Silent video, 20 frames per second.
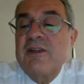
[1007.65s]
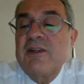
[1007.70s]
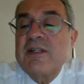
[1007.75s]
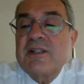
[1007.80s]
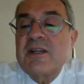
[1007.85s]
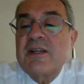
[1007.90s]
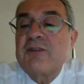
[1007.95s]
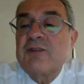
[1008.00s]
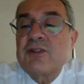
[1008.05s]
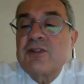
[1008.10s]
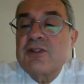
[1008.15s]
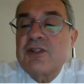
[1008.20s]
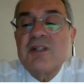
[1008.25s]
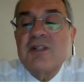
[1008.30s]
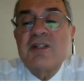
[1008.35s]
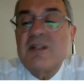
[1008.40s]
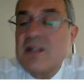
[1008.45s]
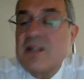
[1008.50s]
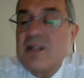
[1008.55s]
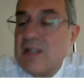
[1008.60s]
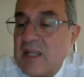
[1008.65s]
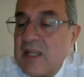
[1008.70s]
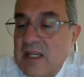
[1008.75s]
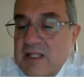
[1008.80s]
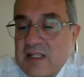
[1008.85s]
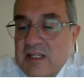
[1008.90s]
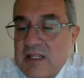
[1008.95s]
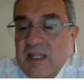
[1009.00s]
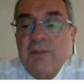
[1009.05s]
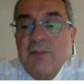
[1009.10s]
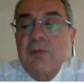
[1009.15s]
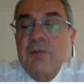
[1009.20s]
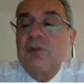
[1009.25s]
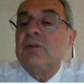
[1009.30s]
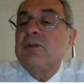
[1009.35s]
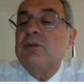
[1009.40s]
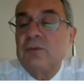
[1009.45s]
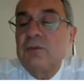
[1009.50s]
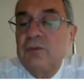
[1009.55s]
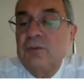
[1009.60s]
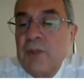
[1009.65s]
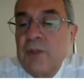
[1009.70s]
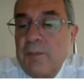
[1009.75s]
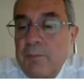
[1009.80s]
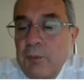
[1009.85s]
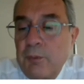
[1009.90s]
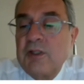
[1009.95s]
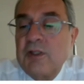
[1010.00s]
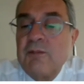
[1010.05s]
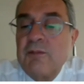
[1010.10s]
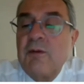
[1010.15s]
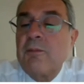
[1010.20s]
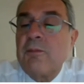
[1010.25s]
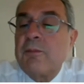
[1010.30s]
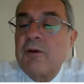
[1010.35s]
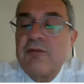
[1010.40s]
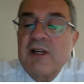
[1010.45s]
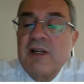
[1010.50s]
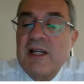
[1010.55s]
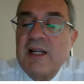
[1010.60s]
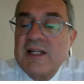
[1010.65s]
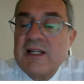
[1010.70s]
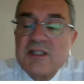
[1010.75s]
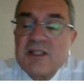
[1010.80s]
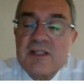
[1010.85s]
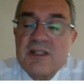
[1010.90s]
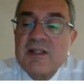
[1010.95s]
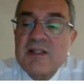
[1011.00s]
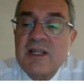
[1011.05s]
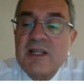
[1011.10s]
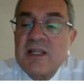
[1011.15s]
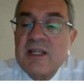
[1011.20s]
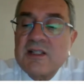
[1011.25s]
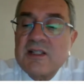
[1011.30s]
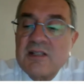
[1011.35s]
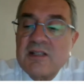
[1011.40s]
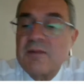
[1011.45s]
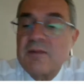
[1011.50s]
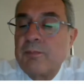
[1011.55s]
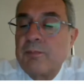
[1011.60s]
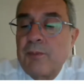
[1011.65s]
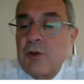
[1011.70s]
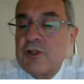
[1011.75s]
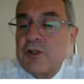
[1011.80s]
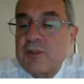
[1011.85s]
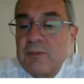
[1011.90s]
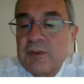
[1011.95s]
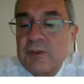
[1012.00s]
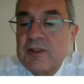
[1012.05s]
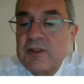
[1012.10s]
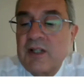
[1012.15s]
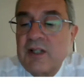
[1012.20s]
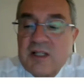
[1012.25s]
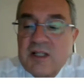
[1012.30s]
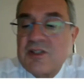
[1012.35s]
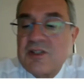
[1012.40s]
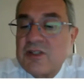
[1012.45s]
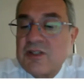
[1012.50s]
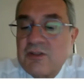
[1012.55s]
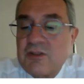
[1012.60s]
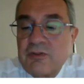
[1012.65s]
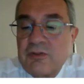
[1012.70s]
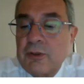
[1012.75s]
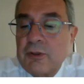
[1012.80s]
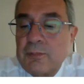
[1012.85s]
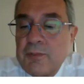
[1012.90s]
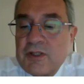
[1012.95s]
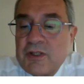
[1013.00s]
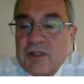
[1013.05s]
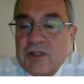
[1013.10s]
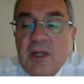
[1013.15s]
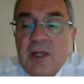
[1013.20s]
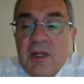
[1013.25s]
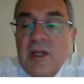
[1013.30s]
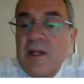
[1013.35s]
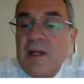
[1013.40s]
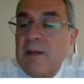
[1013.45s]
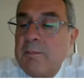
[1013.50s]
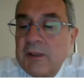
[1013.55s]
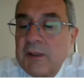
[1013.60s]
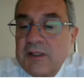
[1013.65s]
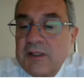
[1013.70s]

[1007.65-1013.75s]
5 years after surgery, he's stable. We put him on prophylaxis against possible recurrences of herpes,